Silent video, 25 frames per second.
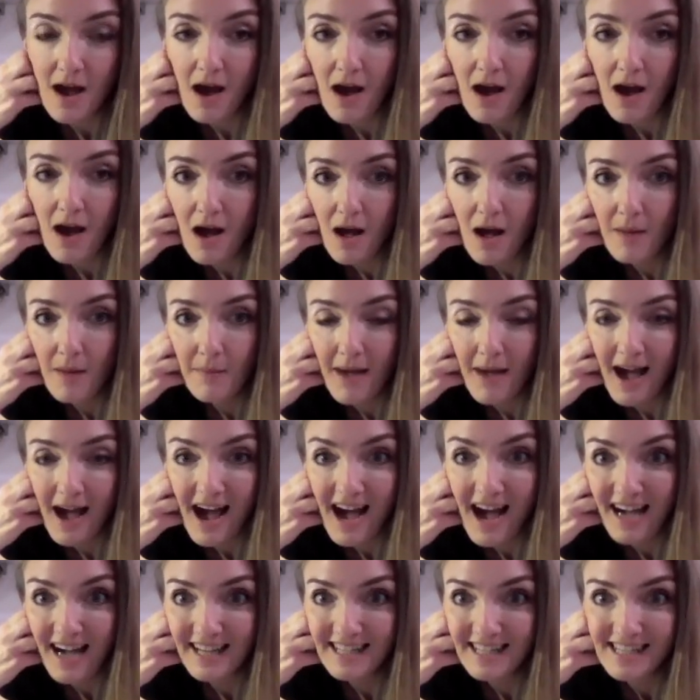
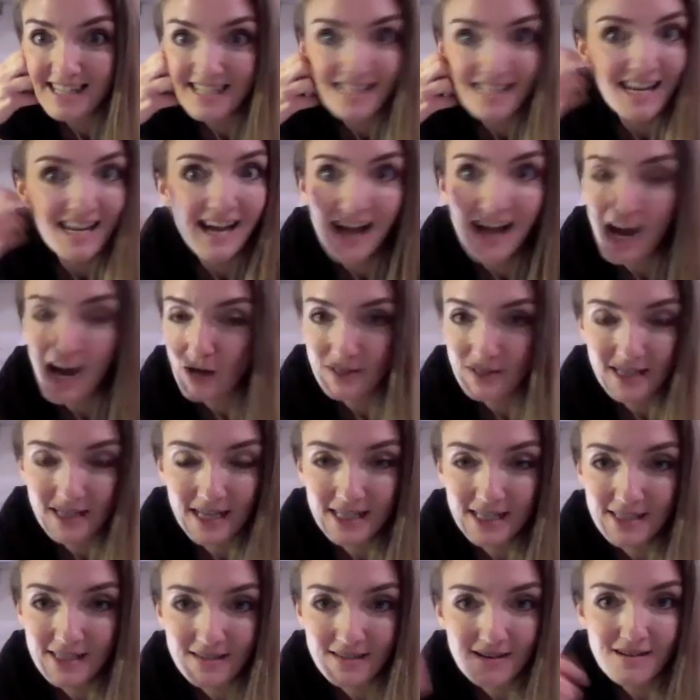and how to
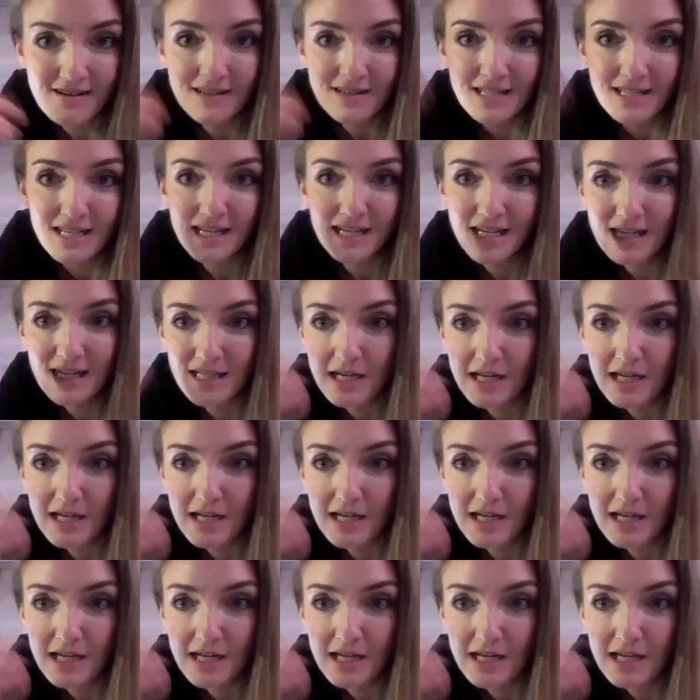get started,